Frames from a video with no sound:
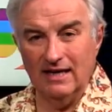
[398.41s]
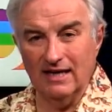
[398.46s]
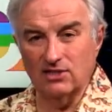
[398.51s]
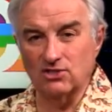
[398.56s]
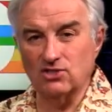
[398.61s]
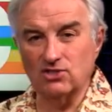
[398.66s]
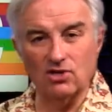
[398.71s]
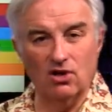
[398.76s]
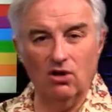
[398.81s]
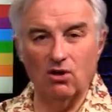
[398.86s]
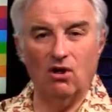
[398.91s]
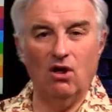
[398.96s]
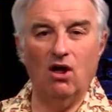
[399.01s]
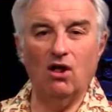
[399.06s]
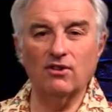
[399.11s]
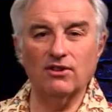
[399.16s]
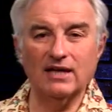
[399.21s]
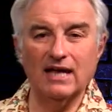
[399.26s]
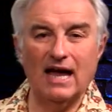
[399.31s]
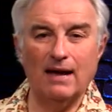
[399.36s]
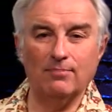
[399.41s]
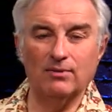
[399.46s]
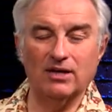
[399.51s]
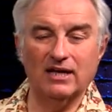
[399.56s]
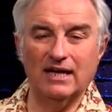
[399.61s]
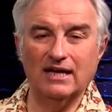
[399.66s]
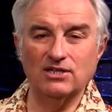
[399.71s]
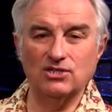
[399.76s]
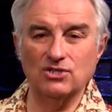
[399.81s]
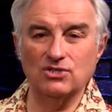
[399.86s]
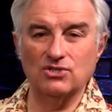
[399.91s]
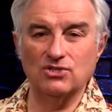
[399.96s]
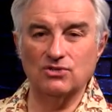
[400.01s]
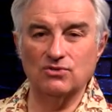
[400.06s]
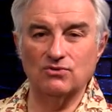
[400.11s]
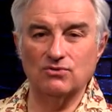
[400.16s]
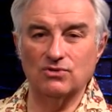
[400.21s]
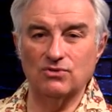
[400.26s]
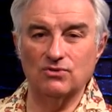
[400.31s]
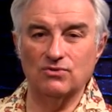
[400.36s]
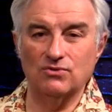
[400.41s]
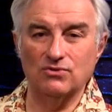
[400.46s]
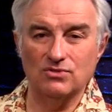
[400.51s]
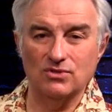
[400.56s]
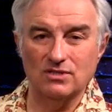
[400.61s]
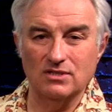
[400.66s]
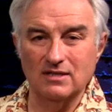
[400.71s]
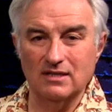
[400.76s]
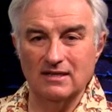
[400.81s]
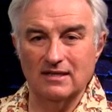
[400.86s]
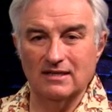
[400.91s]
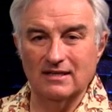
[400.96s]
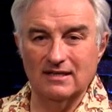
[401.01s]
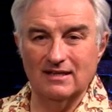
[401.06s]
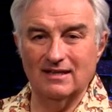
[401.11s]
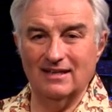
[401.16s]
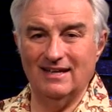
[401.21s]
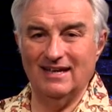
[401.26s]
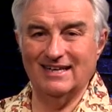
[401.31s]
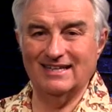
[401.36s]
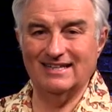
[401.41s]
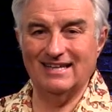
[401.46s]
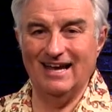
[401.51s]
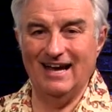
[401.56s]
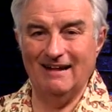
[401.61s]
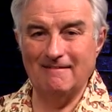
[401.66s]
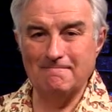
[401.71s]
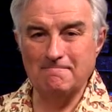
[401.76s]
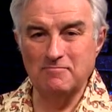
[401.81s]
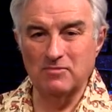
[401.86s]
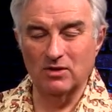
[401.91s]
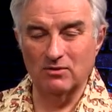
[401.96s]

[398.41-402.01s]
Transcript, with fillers: Install all the applications you use like that.